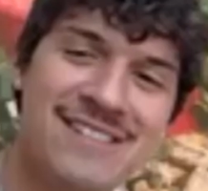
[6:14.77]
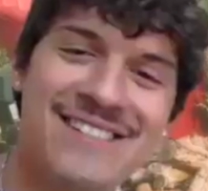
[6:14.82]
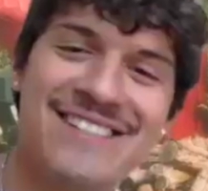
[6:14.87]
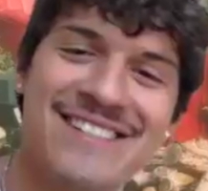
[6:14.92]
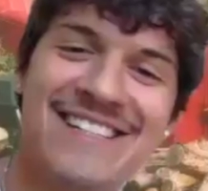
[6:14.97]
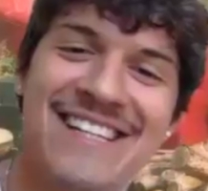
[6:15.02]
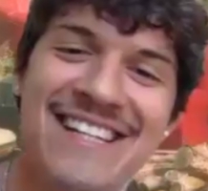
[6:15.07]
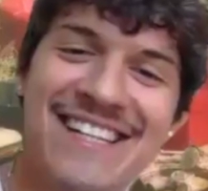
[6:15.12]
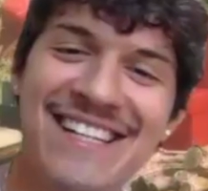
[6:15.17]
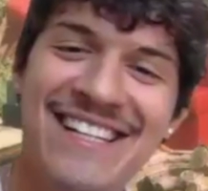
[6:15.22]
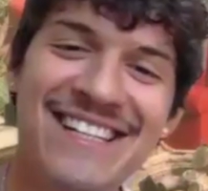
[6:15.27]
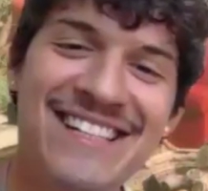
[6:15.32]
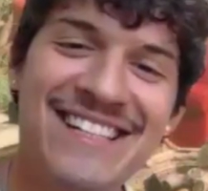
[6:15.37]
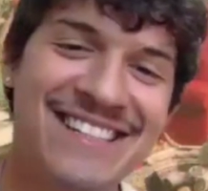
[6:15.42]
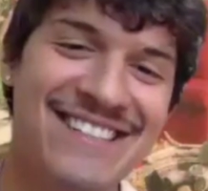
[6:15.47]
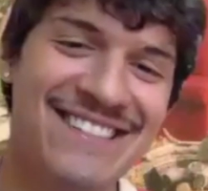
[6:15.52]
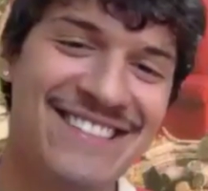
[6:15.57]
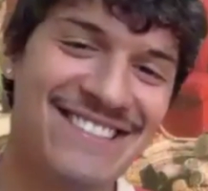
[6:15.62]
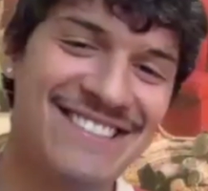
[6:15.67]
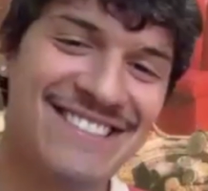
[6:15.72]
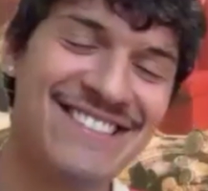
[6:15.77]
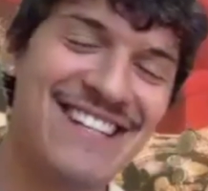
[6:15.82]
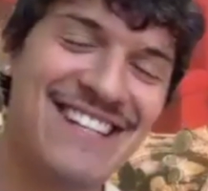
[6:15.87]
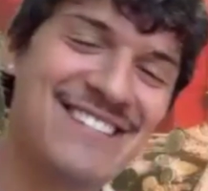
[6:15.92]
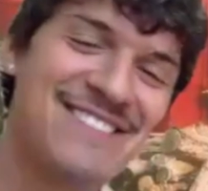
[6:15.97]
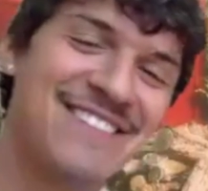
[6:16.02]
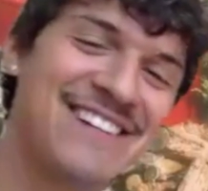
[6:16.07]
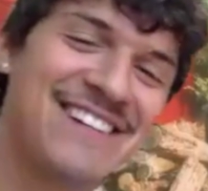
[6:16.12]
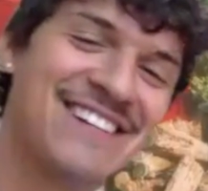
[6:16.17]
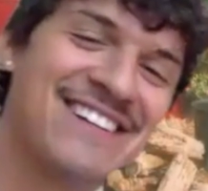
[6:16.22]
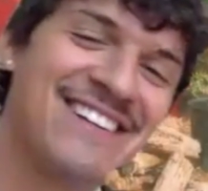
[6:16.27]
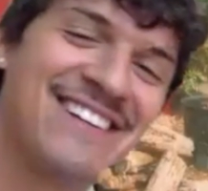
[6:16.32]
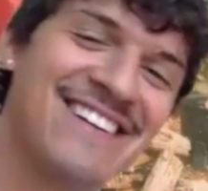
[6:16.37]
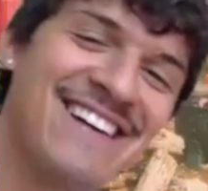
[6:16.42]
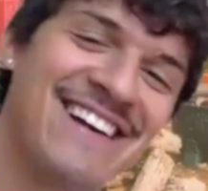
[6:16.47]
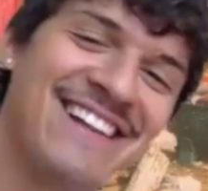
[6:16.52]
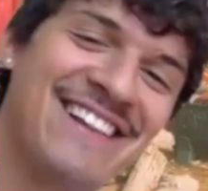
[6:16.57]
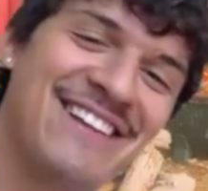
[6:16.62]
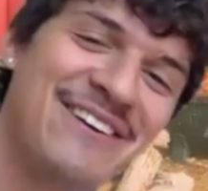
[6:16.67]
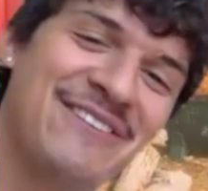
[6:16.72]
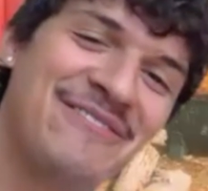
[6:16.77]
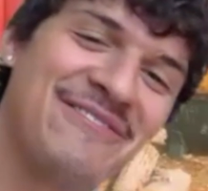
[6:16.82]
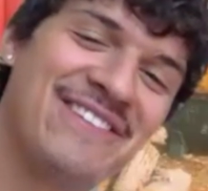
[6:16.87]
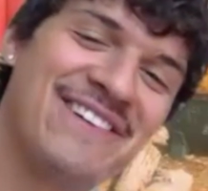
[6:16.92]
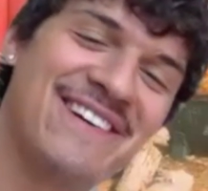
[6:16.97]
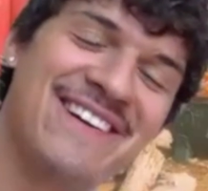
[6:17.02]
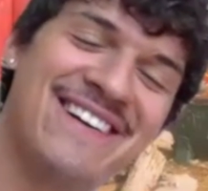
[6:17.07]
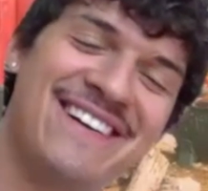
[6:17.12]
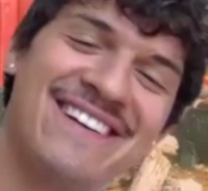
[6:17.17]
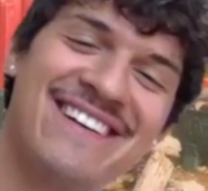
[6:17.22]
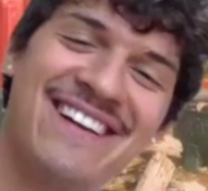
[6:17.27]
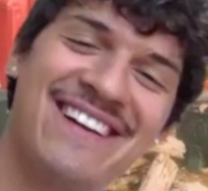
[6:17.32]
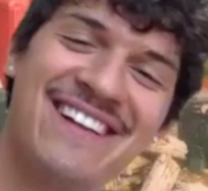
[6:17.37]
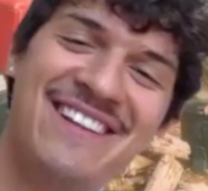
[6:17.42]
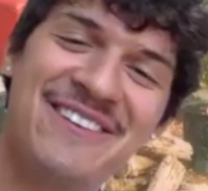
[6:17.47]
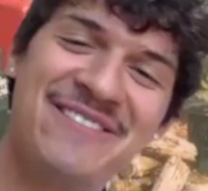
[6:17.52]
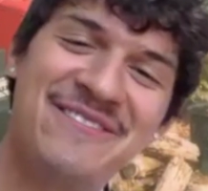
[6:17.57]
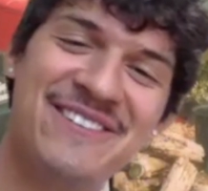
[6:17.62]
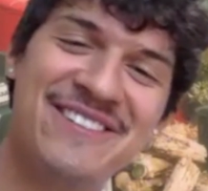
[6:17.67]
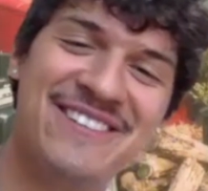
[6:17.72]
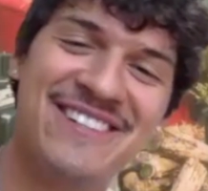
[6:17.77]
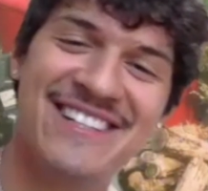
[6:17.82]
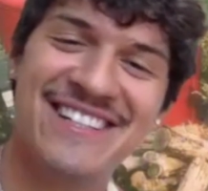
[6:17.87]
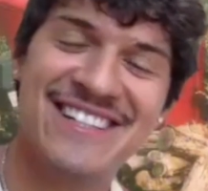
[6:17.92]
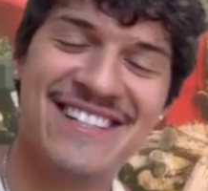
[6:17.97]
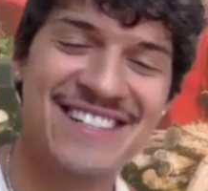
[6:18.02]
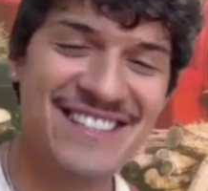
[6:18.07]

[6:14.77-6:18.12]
Kidding? That's my I love her. I love Maria.